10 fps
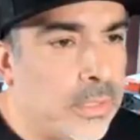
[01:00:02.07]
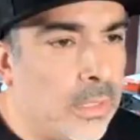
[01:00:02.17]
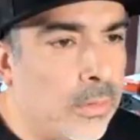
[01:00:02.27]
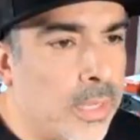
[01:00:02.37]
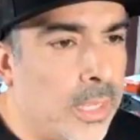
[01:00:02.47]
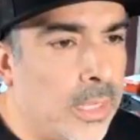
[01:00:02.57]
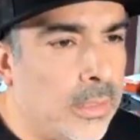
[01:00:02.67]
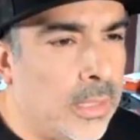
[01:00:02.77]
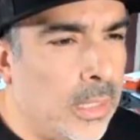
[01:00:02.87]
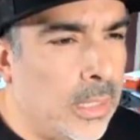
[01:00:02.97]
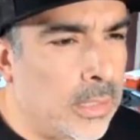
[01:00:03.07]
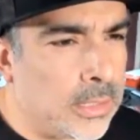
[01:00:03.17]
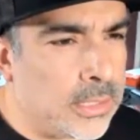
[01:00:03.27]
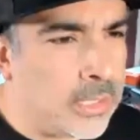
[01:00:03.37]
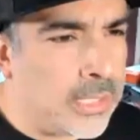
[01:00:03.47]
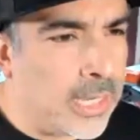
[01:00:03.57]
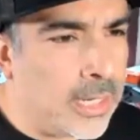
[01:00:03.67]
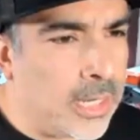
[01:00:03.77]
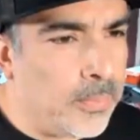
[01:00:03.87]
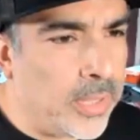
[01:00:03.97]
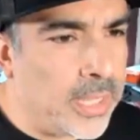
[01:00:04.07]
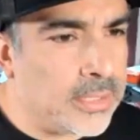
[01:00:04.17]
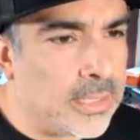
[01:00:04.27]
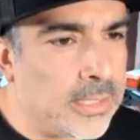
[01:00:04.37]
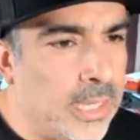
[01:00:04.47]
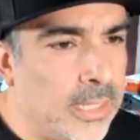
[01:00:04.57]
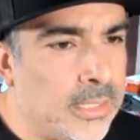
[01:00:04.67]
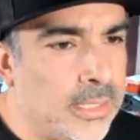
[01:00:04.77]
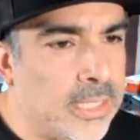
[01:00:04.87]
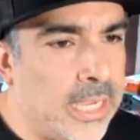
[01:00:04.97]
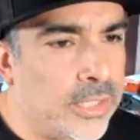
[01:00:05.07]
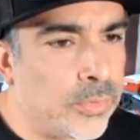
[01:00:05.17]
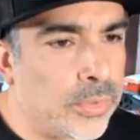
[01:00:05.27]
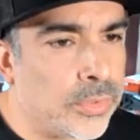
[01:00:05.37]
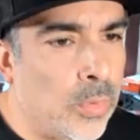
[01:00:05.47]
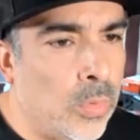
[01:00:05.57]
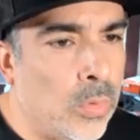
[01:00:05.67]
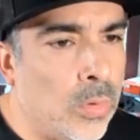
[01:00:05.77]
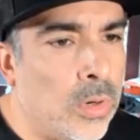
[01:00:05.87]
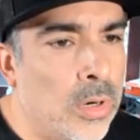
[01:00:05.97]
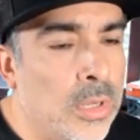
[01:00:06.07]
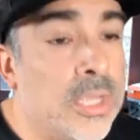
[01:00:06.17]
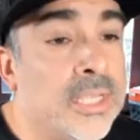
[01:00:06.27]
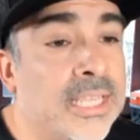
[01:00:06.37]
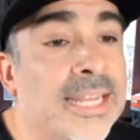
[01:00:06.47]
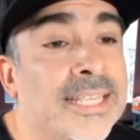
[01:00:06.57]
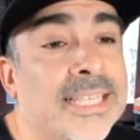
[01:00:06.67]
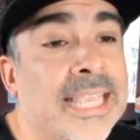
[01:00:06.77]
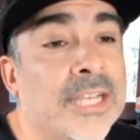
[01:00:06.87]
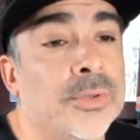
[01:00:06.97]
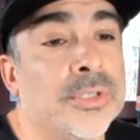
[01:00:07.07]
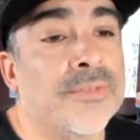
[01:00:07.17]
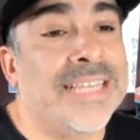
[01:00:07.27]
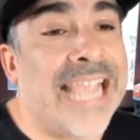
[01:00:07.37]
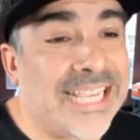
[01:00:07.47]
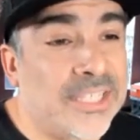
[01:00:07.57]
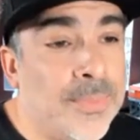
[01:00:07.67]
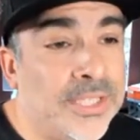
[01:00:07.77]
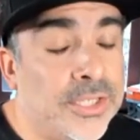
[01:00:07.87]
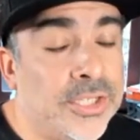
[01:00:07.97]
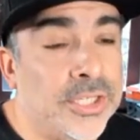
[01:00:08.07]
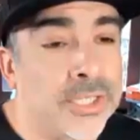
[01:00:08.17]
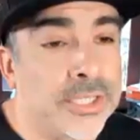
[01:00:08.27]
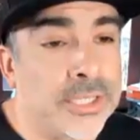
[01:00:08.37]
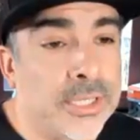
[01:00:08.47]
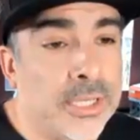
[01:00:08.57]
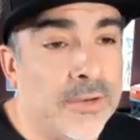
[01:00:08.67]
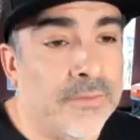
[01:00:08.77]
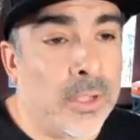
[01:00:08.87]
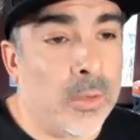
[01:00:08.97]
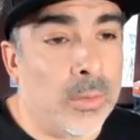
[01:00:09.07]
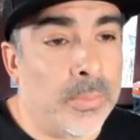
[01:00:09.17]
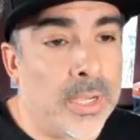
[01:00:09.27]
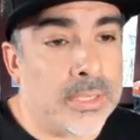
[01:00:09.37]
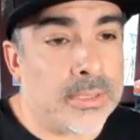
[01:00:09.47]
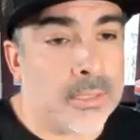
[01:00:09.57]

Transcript: Okay, and then let's see, Dan. Any plans on setting schedules or setting schedules of text messages in follow up boss?